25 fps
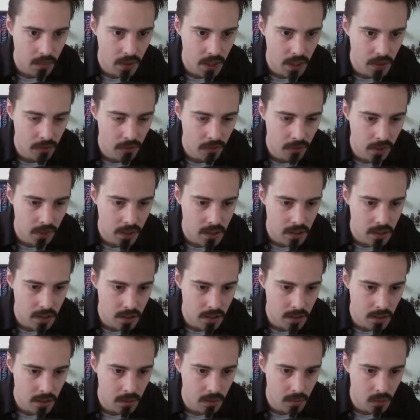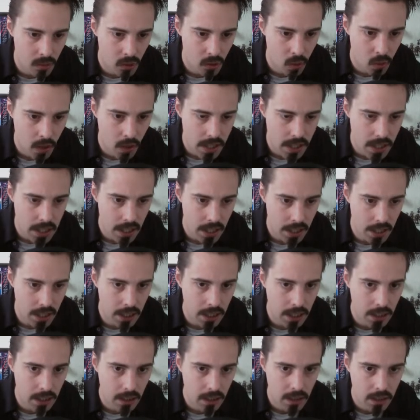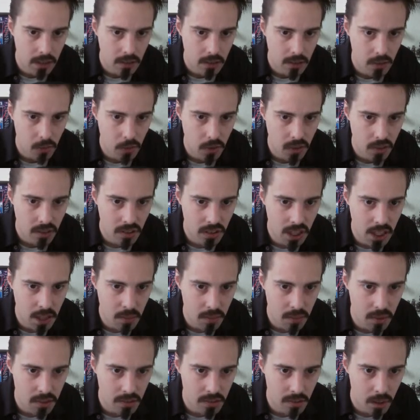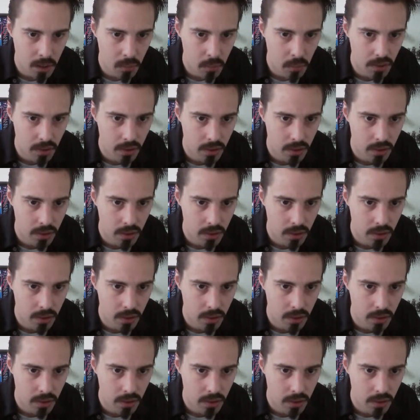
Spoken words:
it flinched, it was quite tanky, so we just keep this up.